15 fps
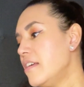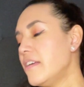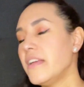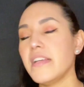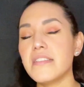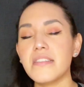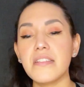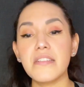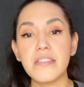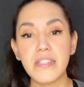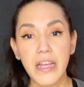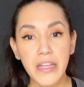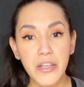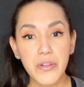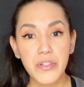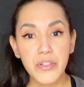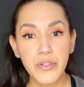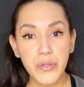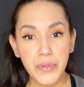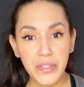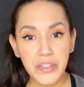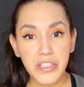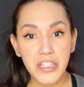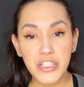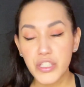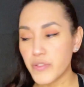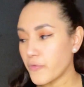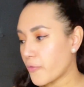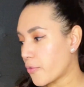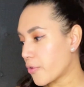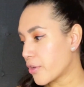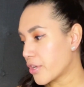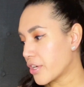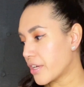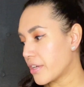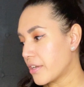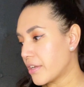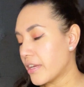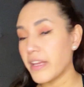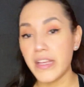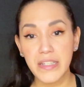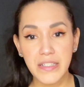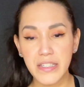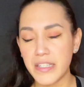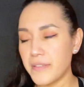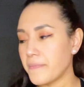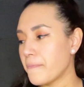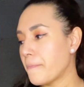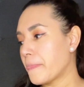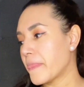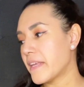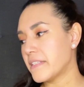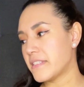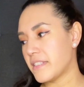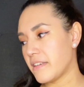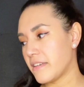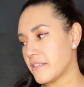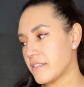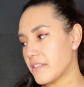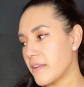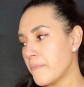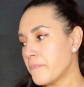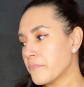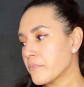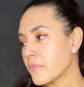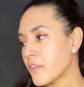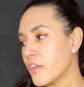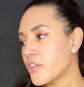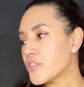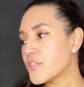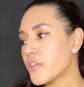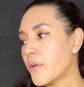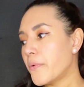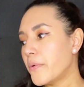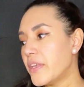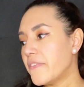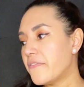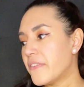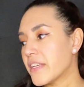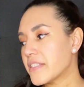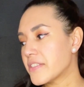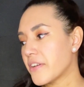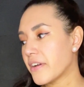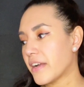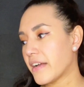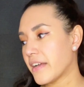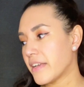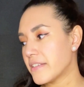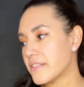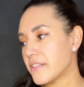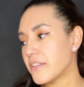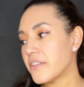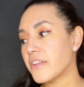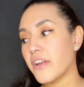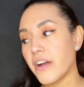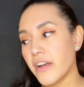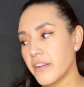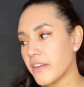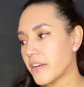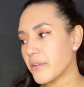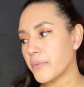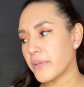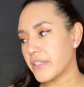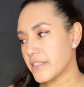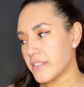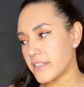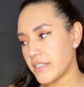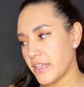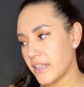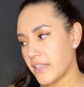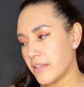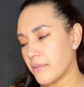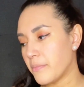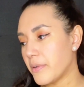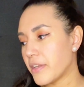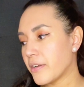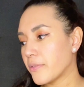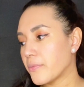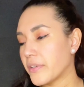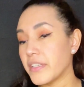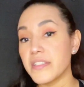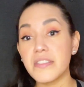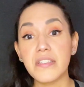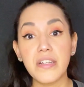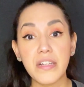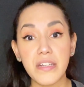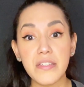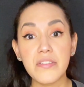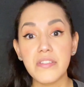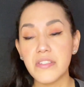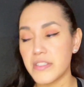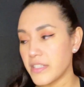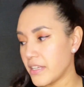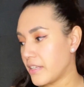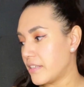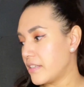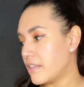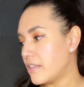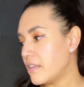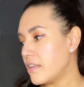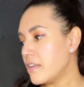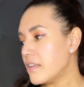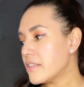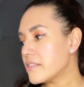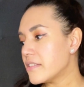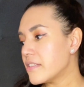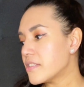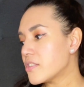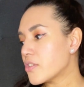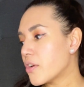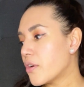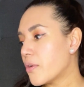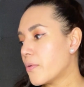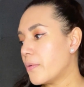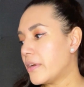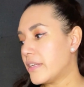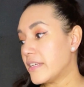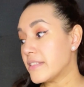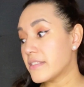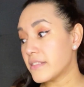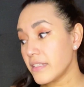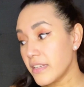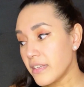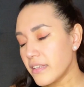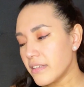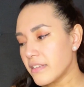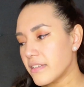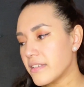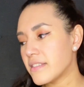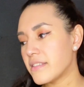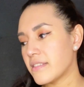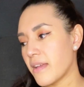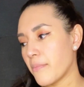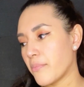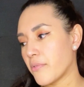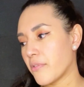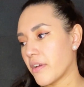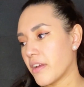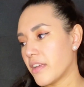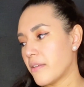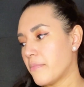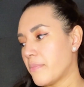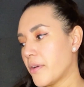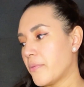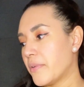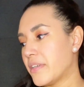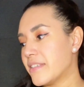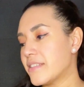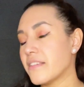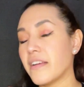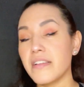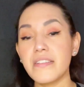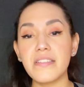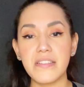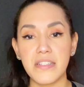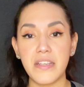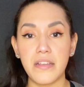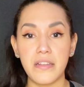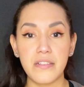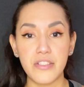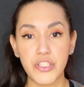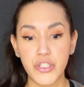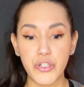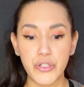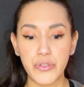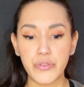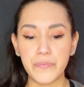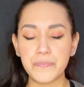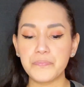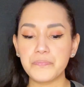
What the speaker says: It's in 2 Corinthians 4:18. It says, "So we fix our eyes not on what is seen, but on what is unseen, since what is seen is temporary, but what is unseen is eternal."